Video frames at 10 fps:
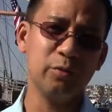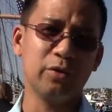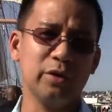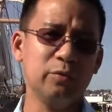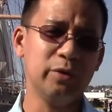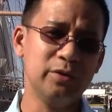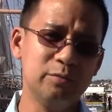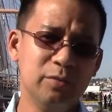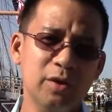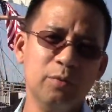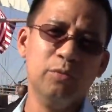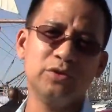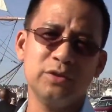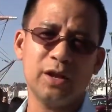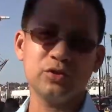working with
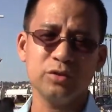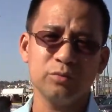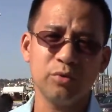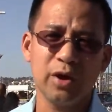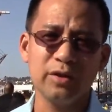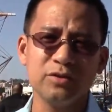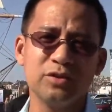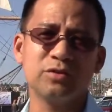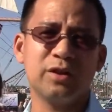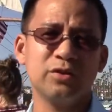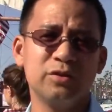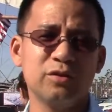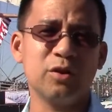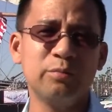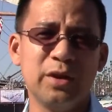multinational brands, international
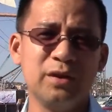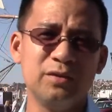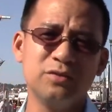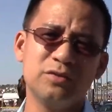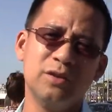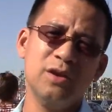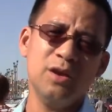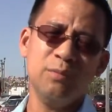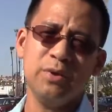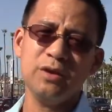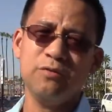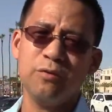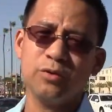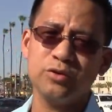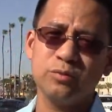campaigns, big
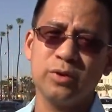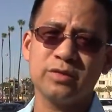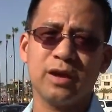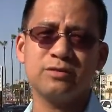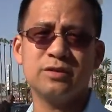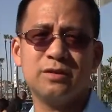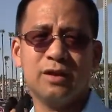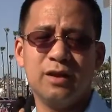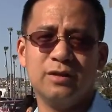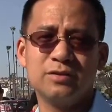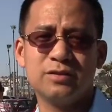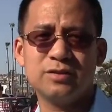Fortune 1000 clients.